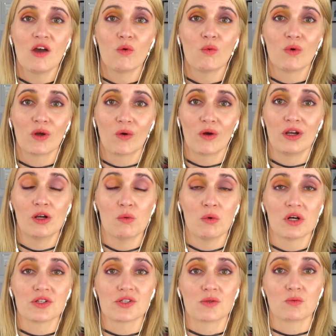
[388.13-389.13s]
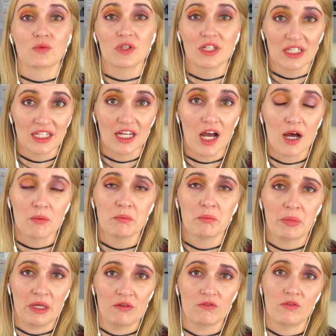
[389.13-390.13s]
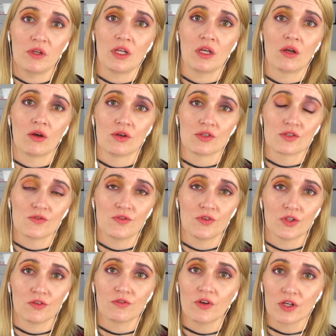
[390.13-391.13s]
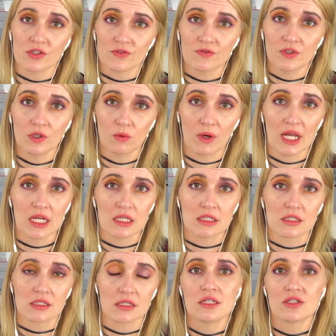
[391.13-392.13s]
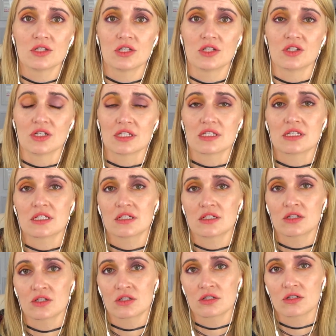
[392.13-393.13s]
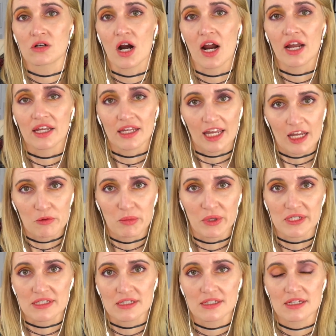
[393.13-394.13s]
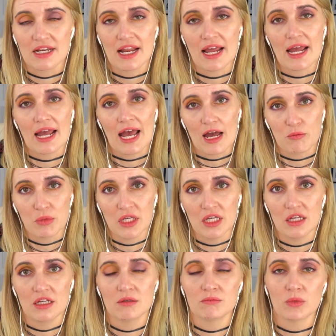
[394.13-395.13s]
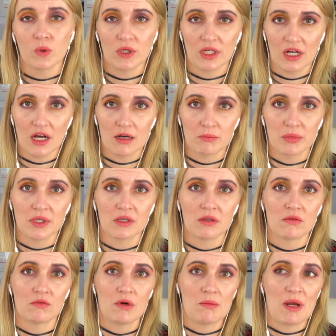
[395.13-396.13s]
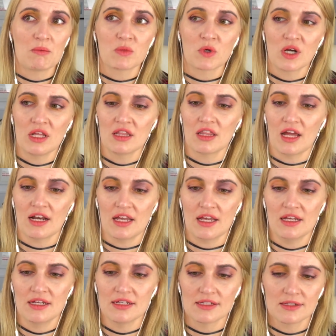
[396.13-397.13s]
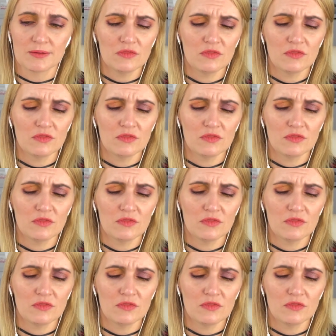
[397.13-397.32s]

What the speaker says: We're going to watch some really upbeat videos for the first few weeks to just try and keep us happy and buoyed up and remembering that he is